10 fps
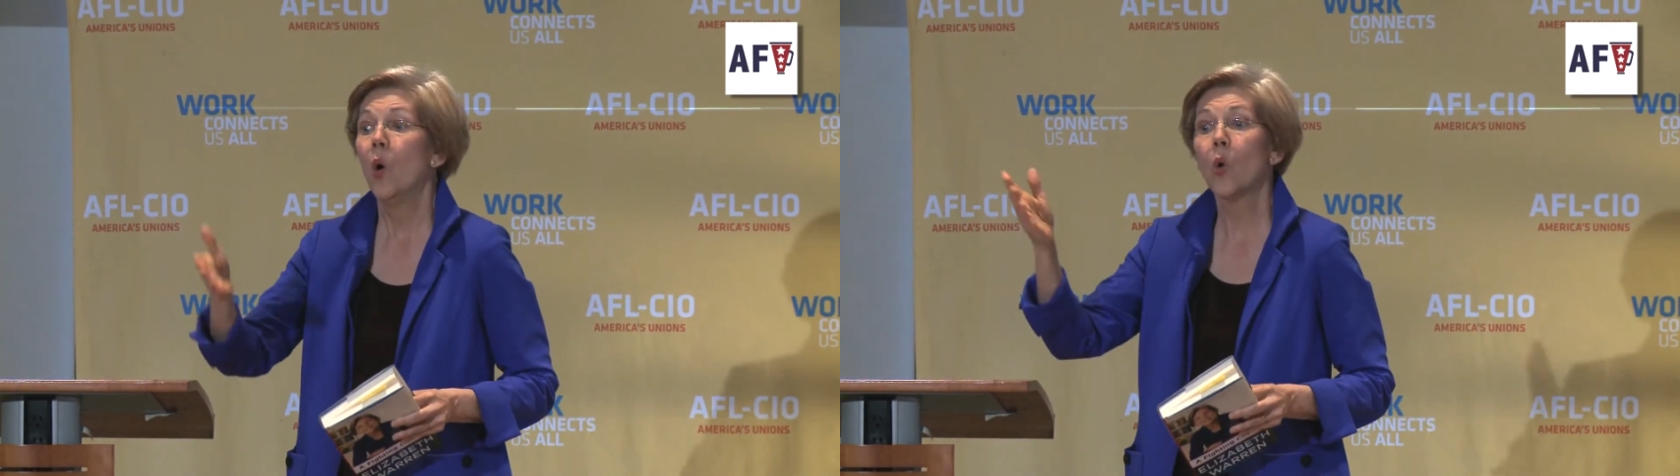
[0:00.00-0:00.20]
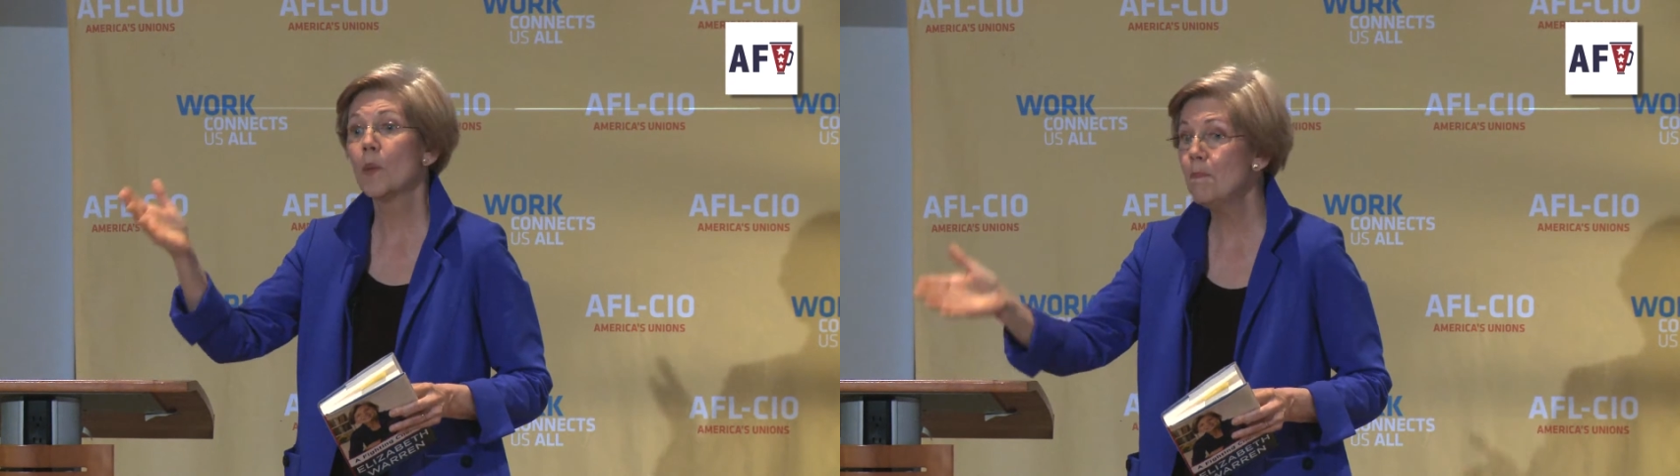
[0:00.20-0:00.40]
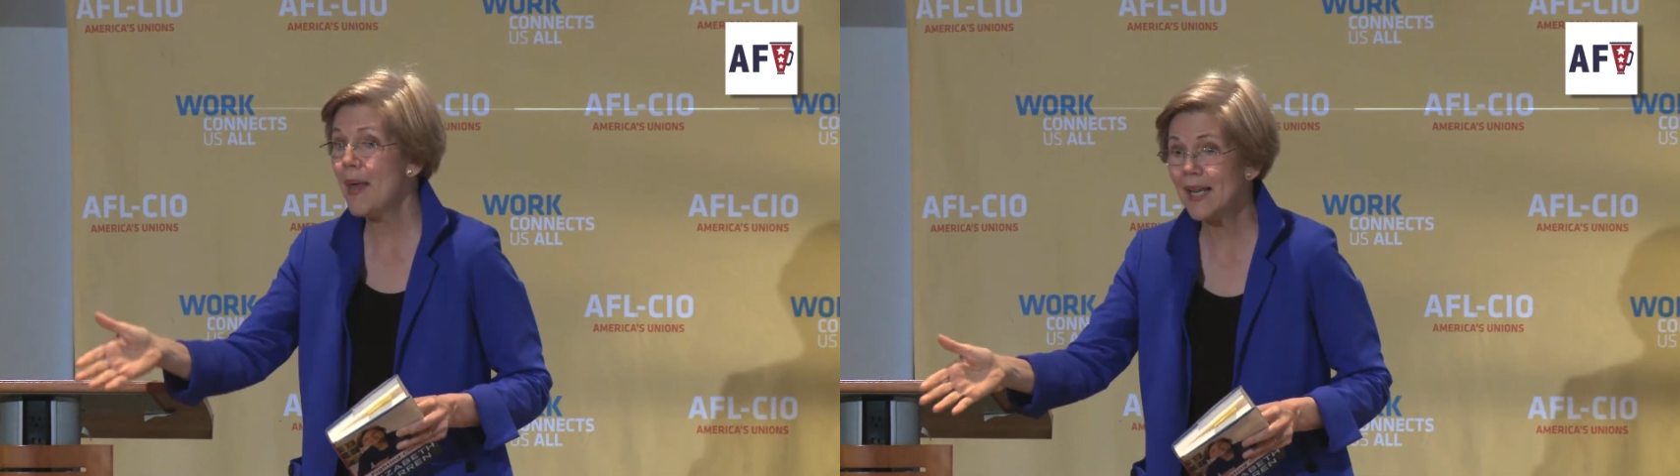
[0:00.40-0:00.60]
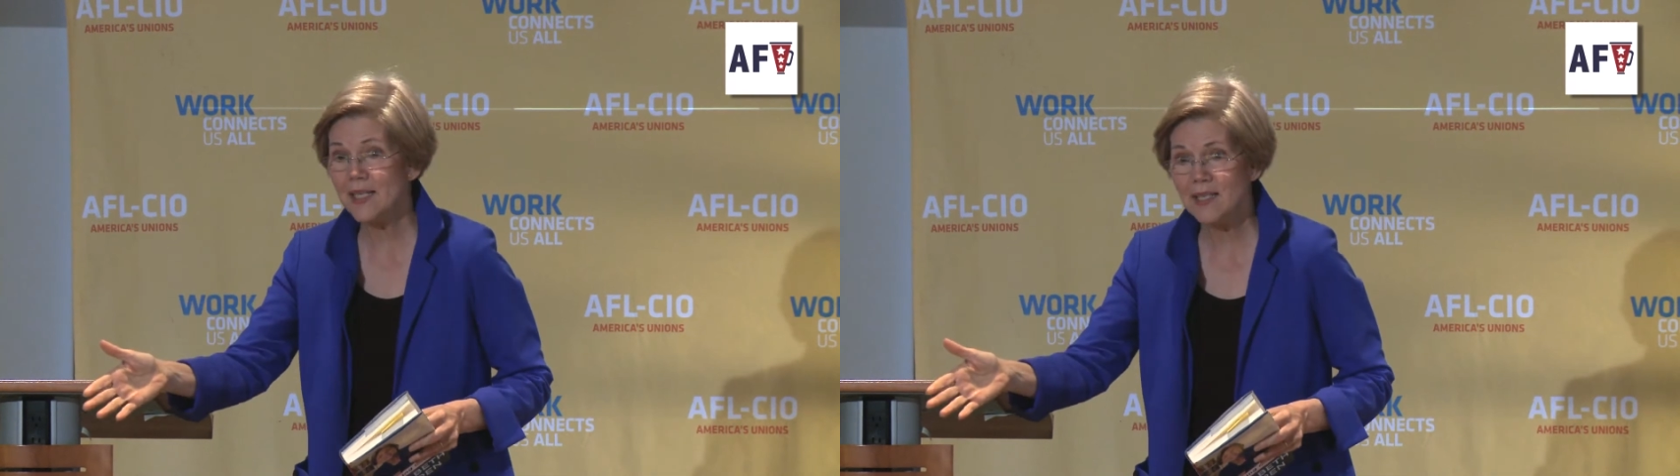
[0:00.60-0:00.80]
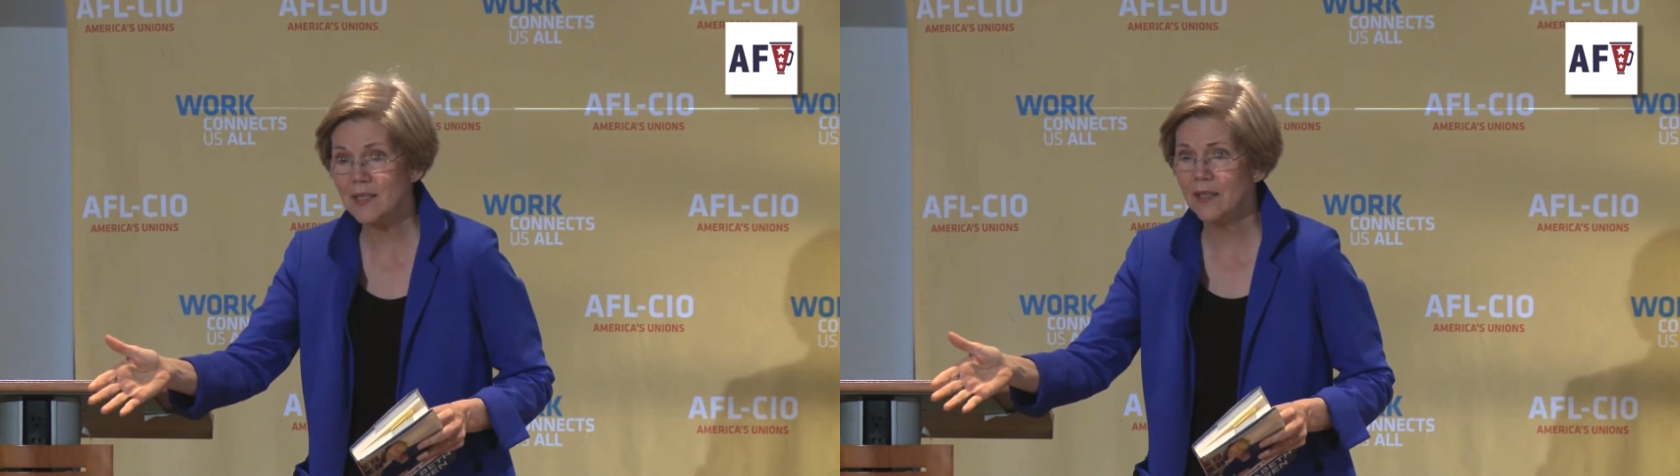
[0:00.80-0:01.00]
or
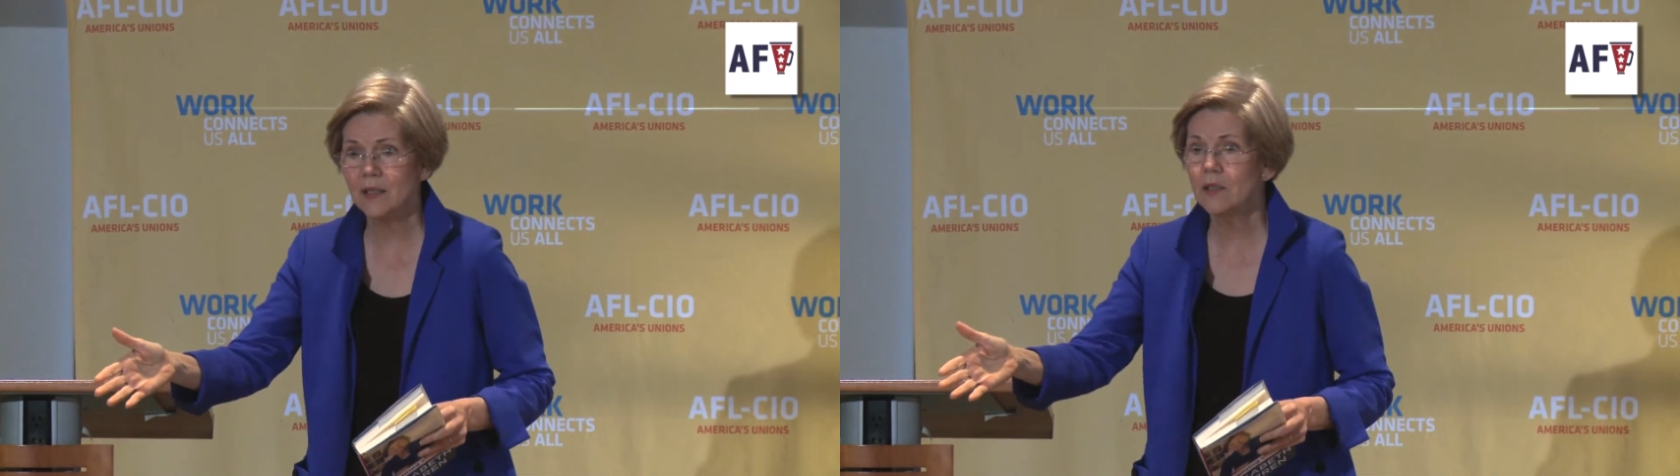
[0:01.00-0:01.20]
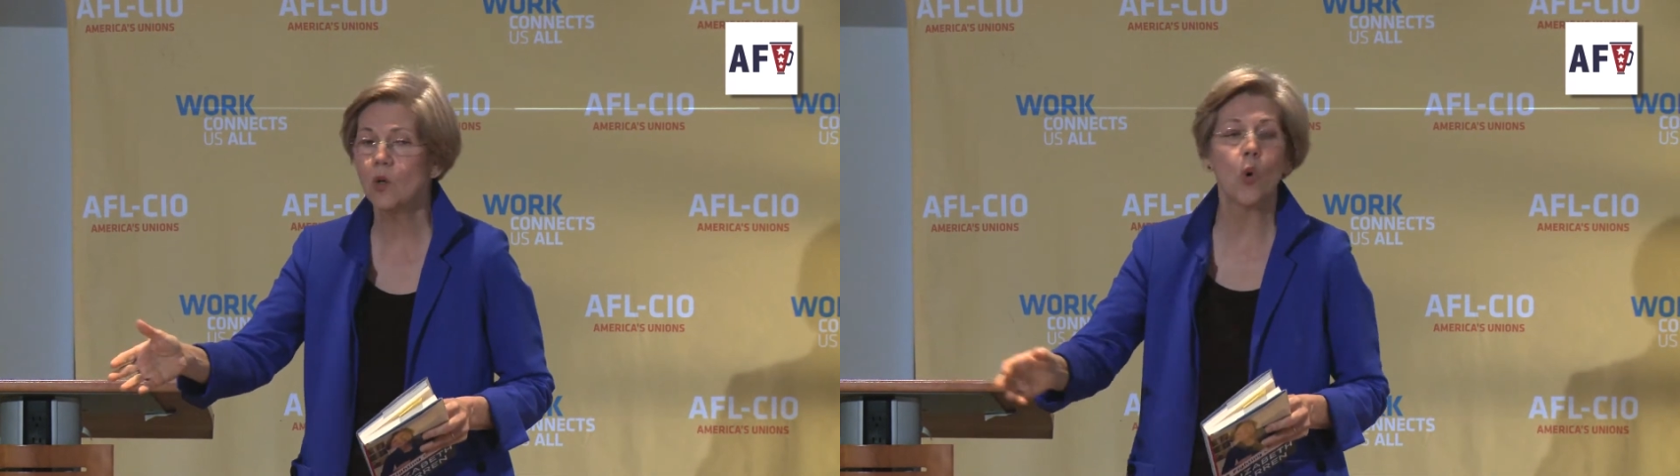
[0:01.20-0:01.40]
medicine